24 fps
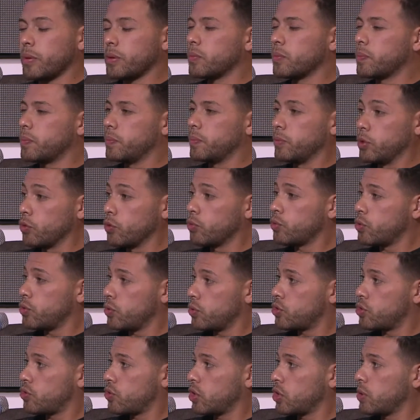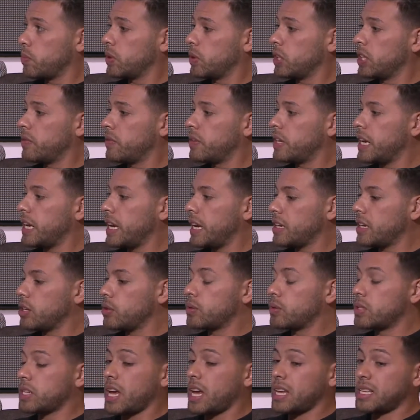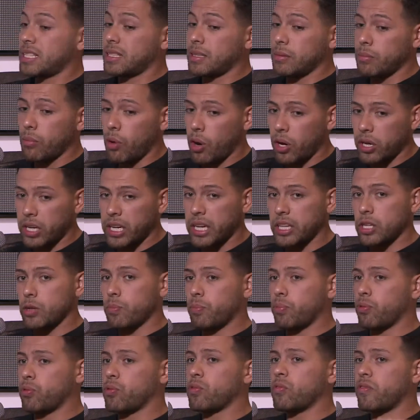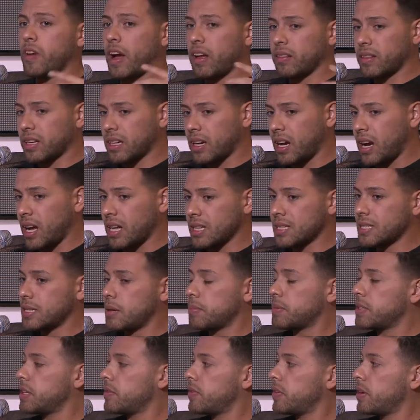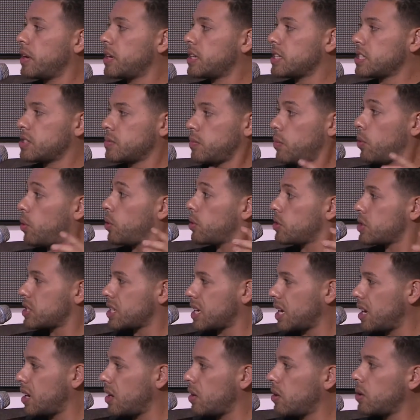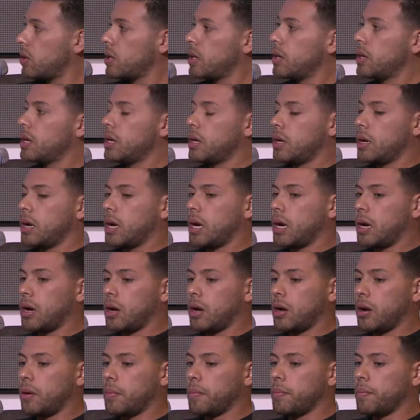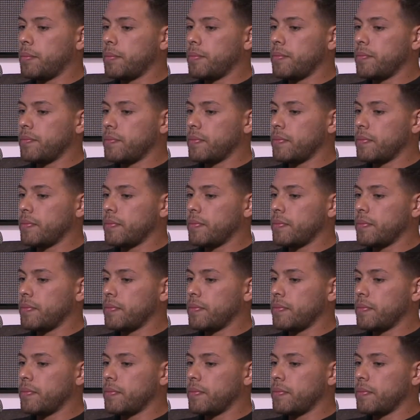you you you truly believe in it and you test the market you prove out the concept even on a smaller scale um,